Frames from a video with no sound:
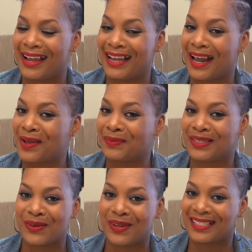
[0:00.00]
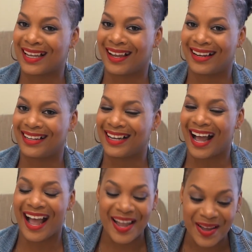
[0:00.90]
And I am so excited.
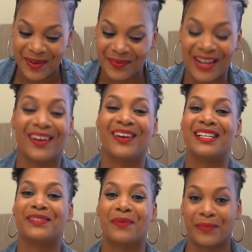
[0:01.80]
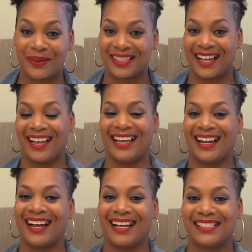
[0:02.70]
I am, y'all. It's my birthday and
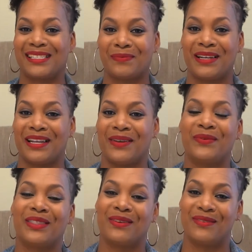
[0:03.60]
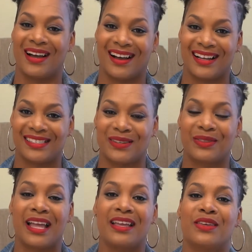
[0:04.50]
I got to spend it with you guys. So
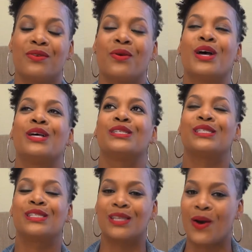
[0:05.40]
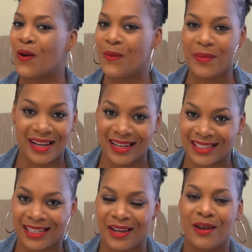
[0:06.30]
thank you so
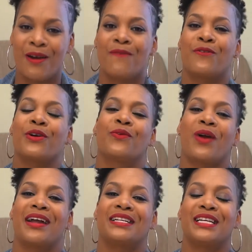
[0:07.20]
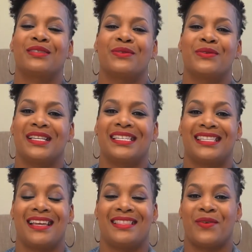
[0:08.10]
much for grinding through this
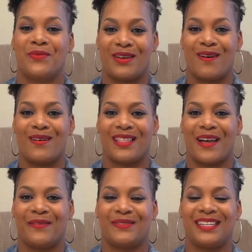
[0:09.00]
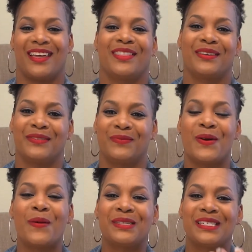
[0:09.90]
thing that we call life together. And we
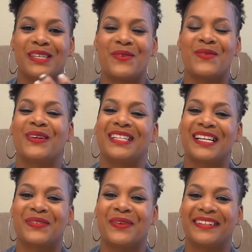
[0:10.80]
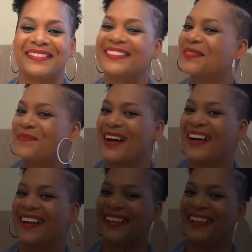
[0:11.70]
hope to see you all next week. Bye.